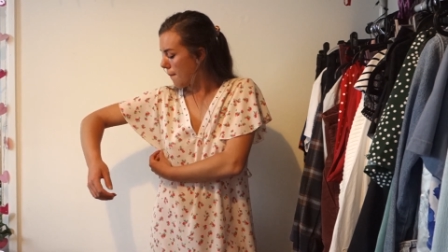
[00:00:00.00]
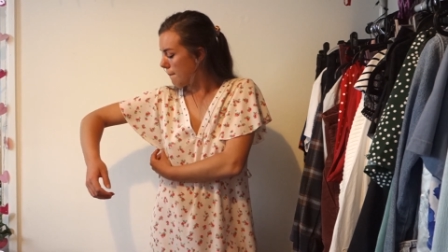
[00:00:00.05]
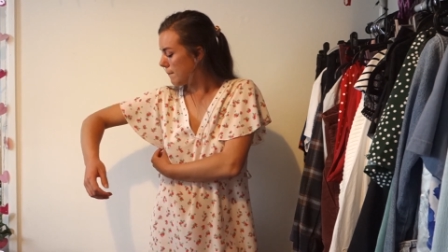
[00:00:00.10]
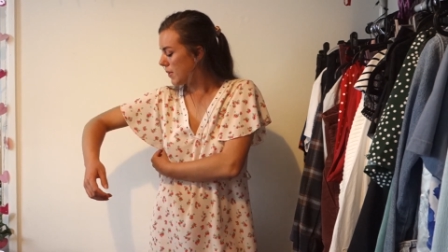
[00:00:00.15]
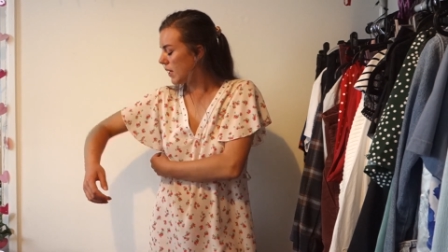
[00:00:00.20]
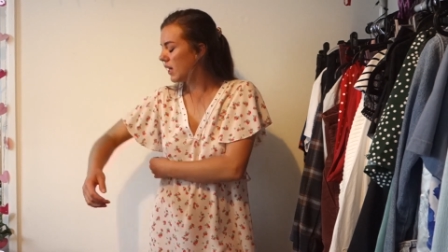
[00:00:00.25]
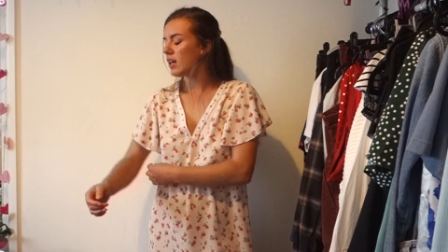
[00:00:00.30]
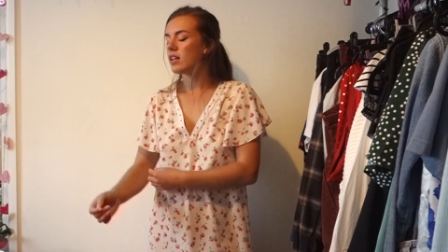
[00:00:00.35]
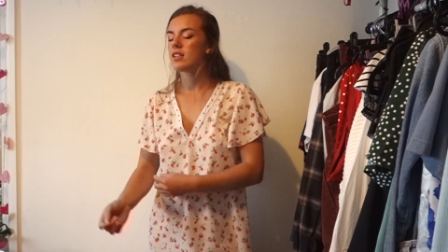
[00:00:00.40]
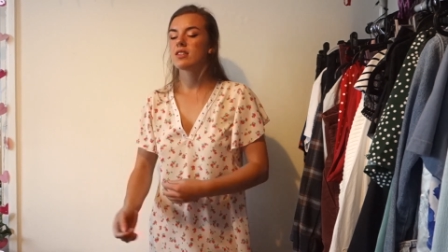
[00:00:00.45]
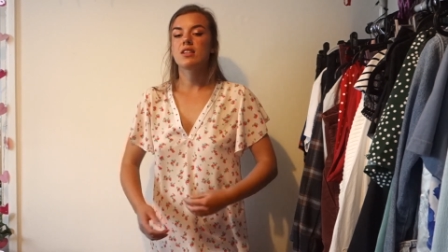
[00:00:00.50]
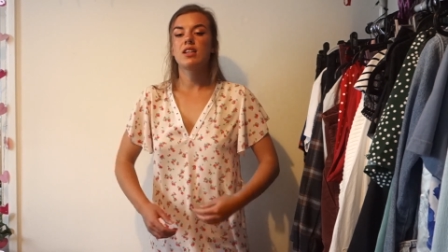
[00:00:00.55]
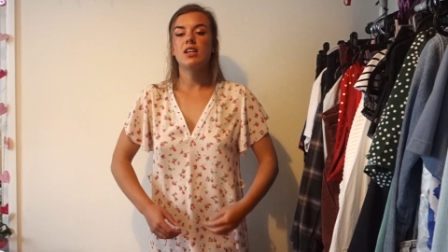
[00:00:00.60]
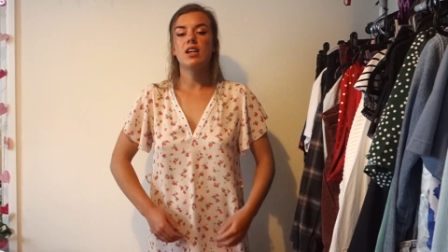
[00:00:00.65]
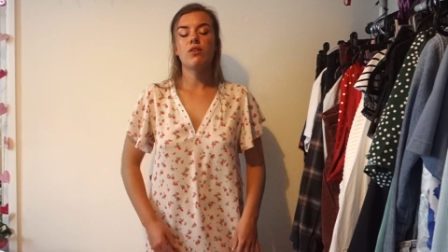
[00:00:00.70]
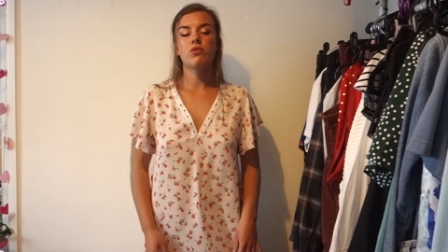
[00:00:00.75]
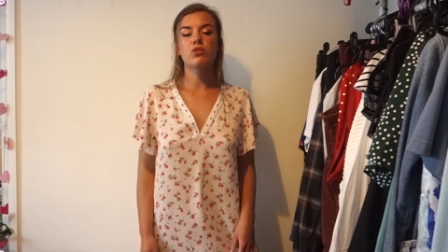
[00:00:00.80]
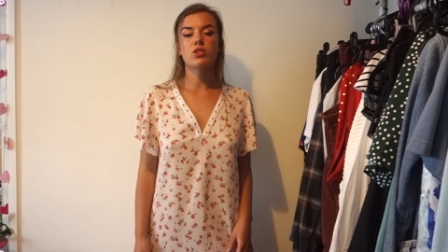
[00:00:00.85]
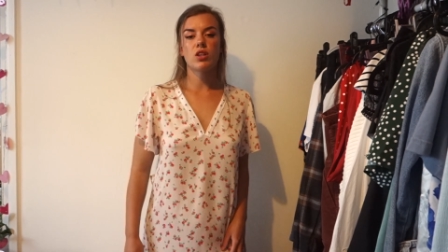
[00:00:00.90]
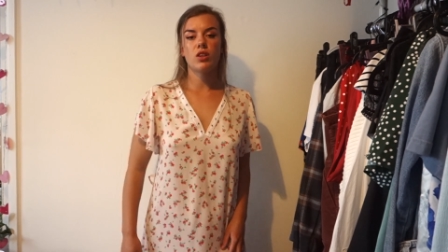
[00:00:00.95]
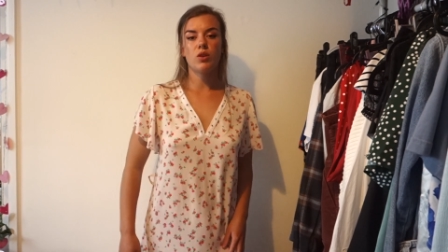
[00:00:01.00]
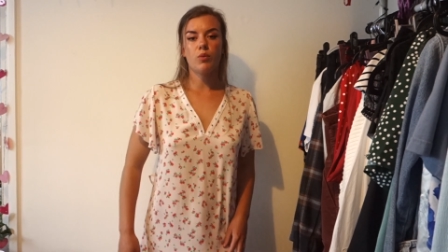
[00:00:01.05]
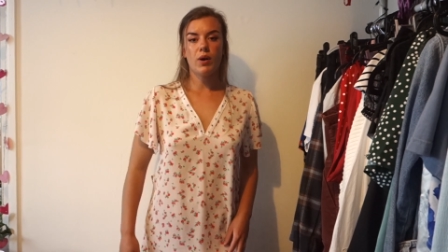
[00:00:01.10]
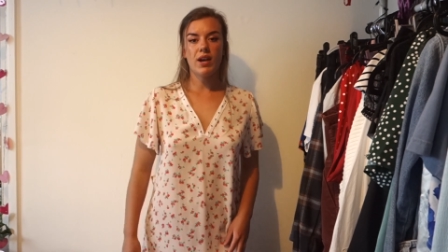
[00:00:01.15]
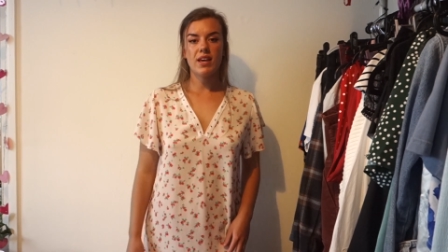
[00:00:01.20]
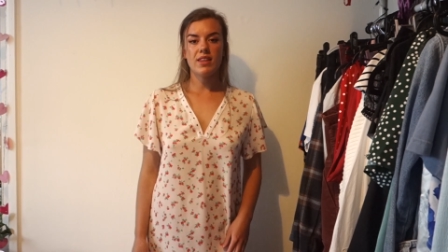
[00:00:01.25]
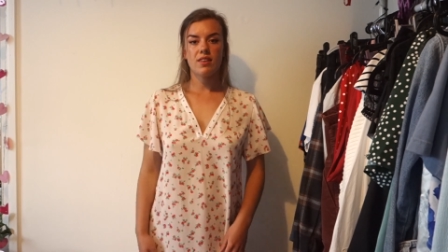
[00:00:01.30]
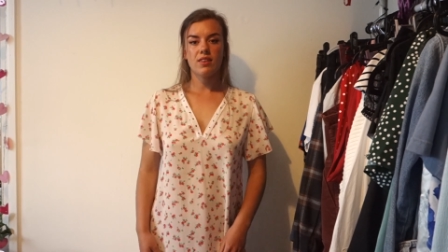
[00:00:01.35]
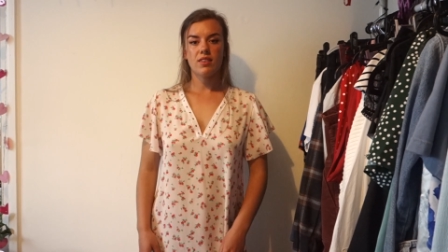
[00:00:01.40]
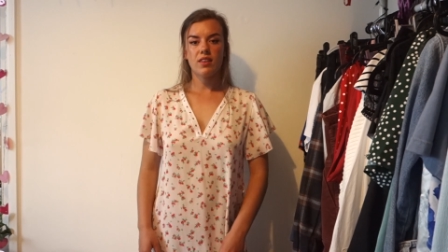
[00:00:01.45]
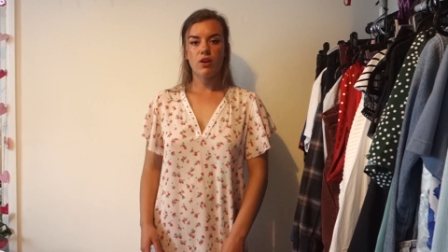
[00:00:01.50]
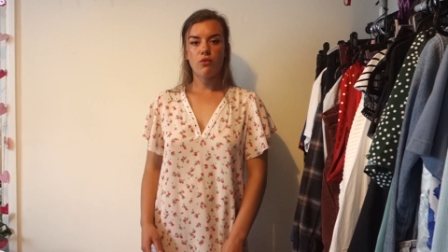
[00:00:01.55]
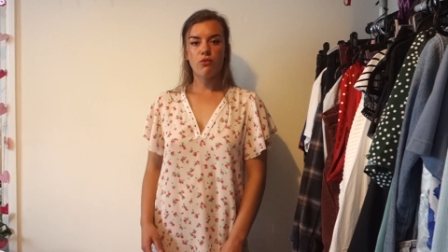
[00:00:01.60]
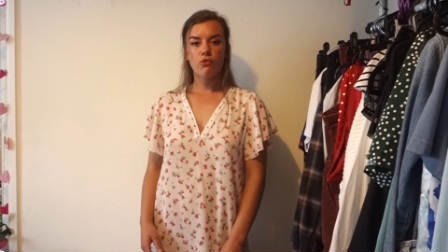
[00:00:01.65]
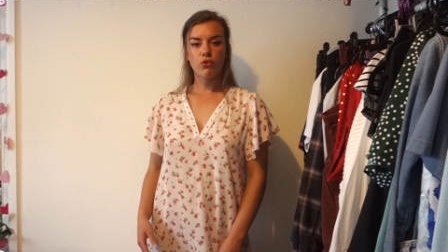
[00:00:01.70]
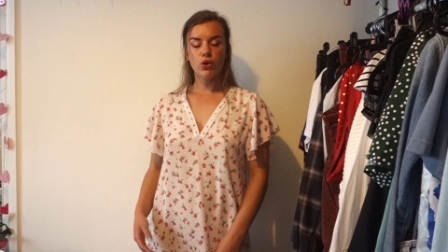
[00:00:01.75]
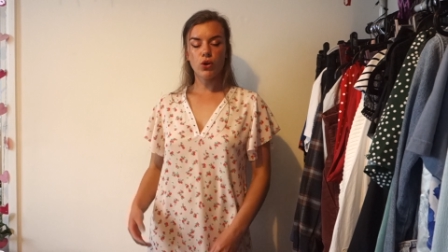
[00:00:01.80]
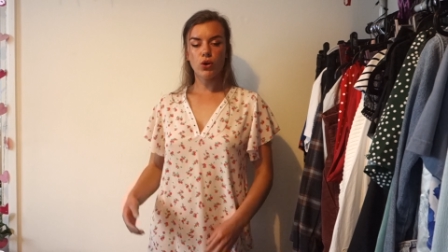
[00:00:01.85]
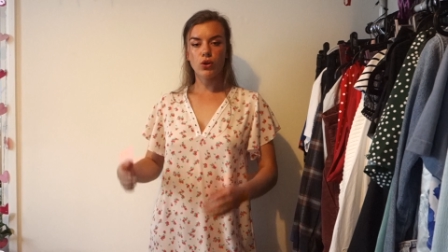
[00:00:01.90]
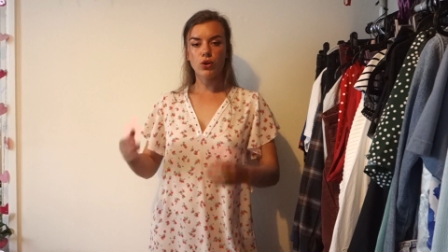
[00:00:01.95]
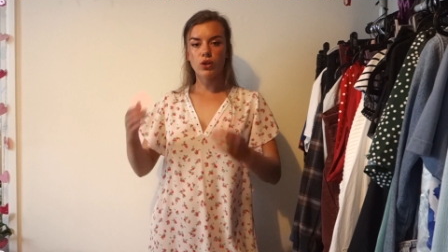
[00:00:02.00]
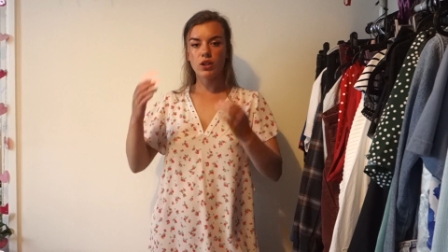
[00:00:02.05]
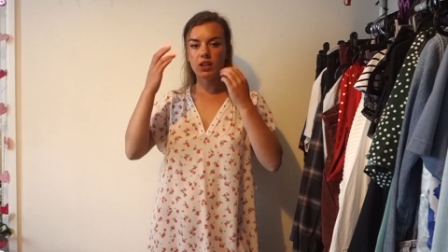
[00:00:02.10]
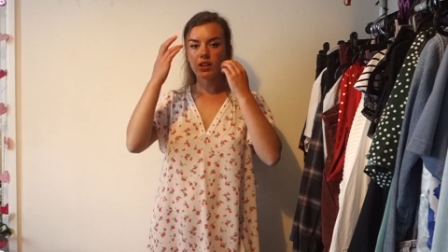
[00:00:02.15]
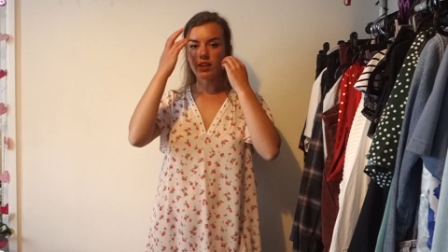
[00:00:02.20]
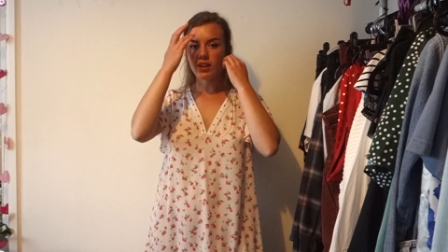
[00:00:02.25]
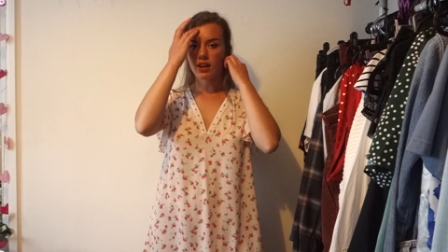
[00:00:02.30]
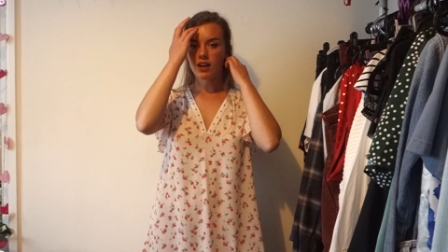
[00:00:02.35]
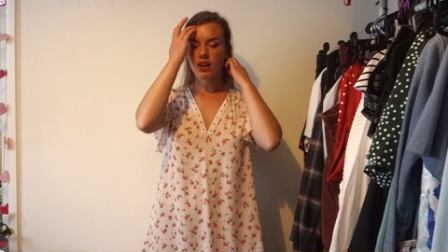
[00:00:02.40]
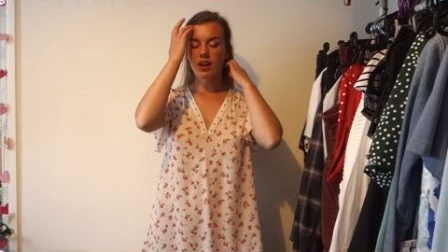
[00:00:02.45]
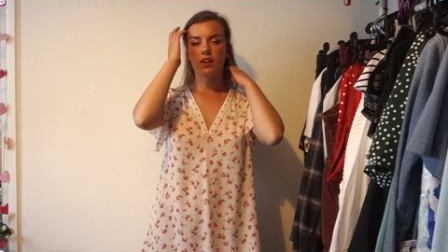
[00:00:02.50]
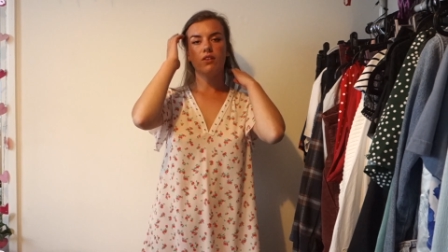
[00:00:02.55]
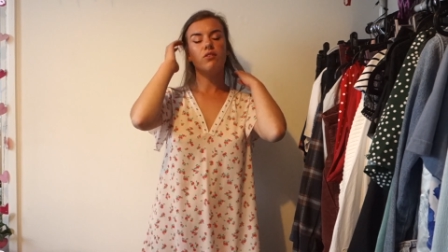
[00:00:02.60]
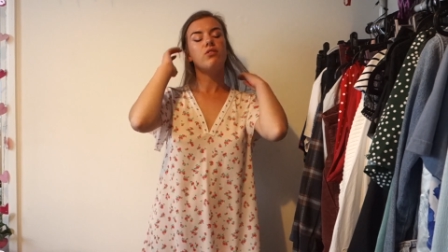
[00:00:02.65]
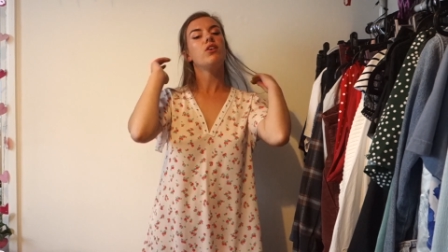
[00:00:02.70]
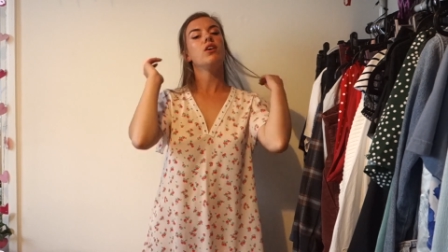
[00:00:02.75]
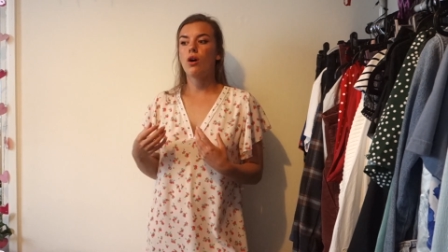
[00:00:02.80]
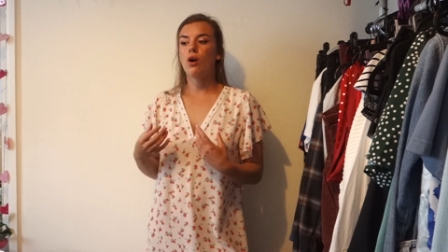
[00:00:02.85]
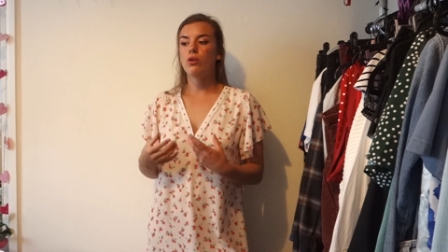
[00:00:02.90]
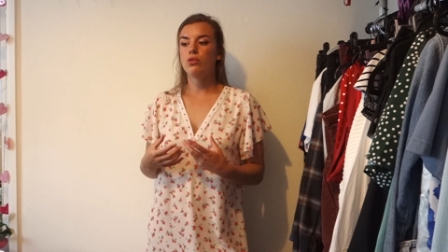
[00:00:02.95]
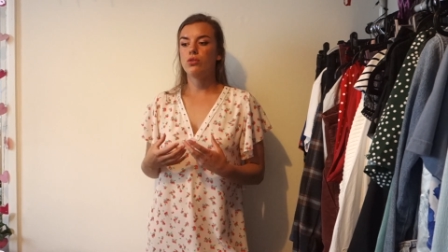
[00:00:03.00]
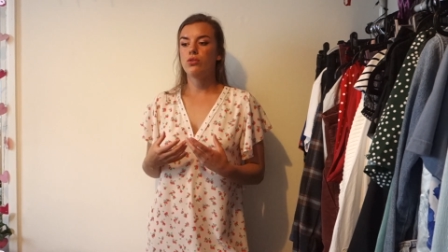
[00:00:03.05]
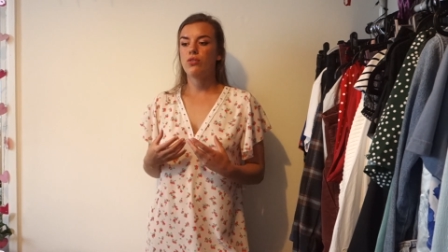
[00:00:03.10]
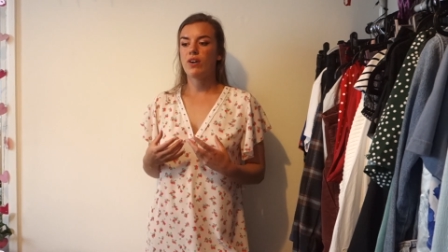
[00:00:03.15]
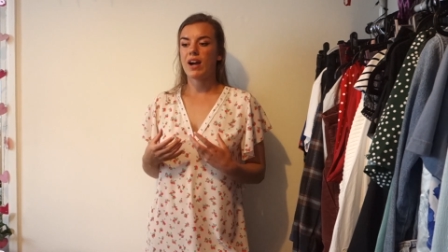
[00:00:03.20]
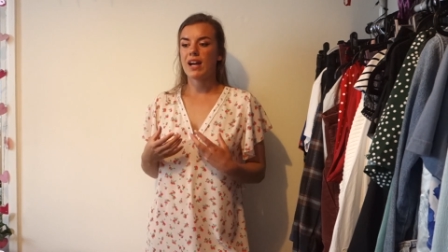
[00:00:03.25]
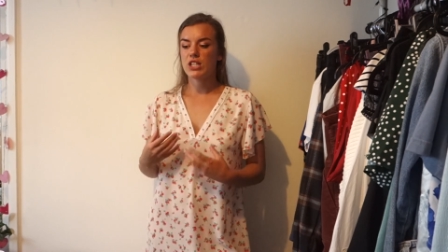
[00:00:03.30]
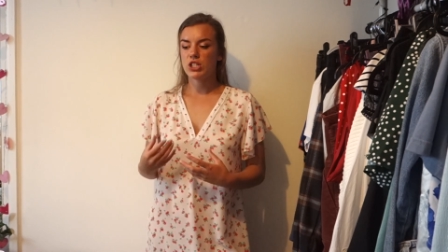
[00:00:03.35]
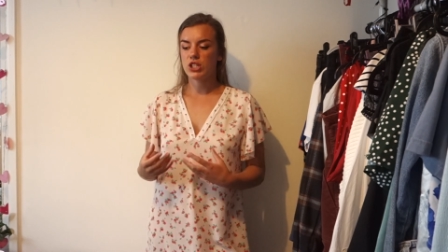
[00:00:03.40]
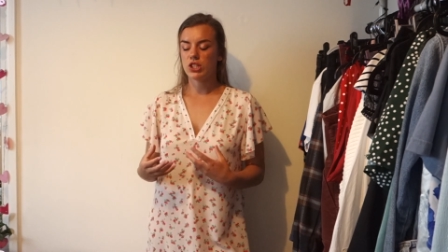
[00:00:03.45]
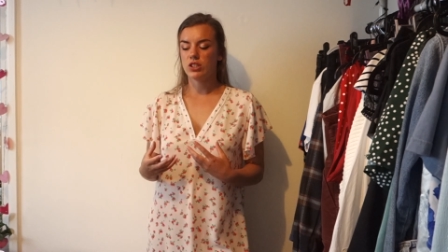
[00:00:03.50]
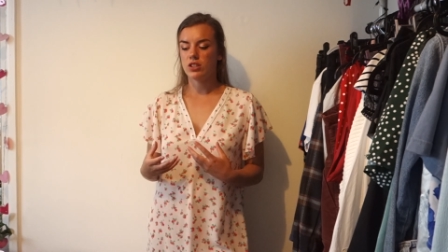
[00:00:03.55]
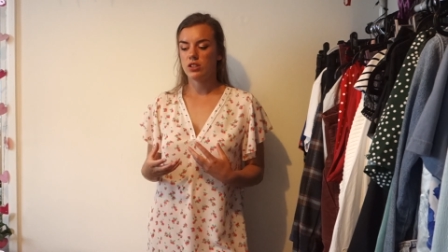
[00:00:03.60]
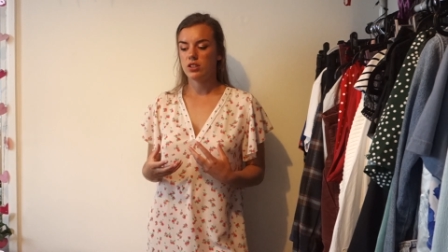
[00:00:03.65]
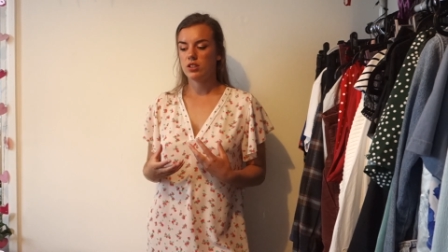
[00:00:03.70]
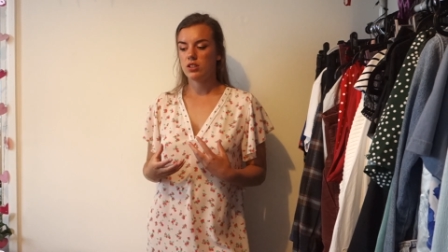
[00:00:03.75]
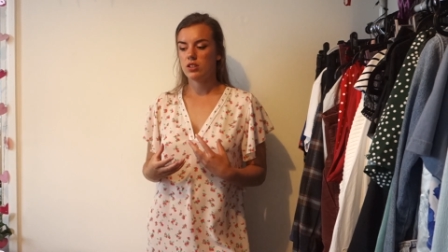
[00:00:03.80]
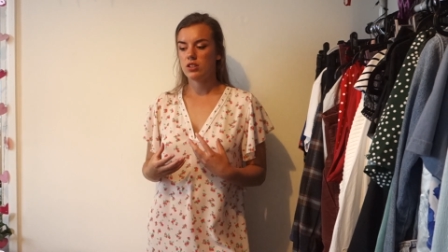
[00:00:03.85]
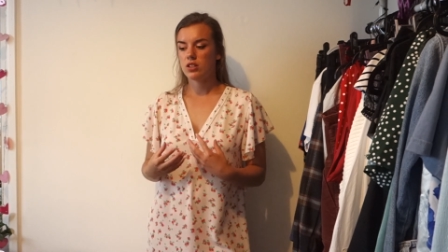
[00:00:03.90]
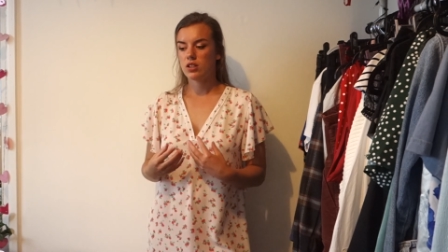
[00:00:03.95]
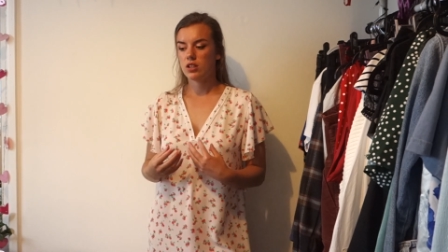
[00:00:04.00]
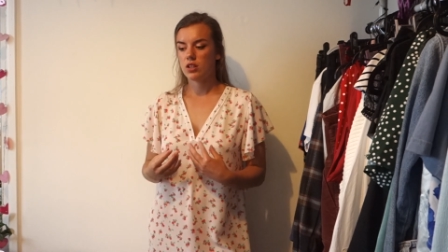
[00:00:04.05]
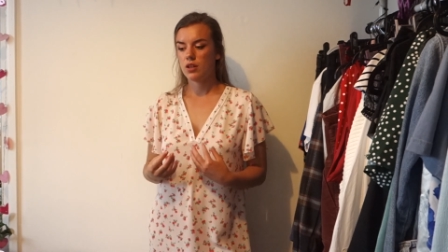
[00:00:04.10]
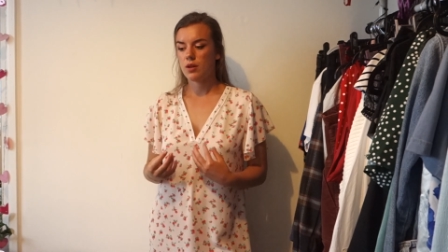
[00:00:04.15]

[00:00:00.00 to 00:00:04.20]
big sleeves, and the way that they fall in that kind of old-fashioned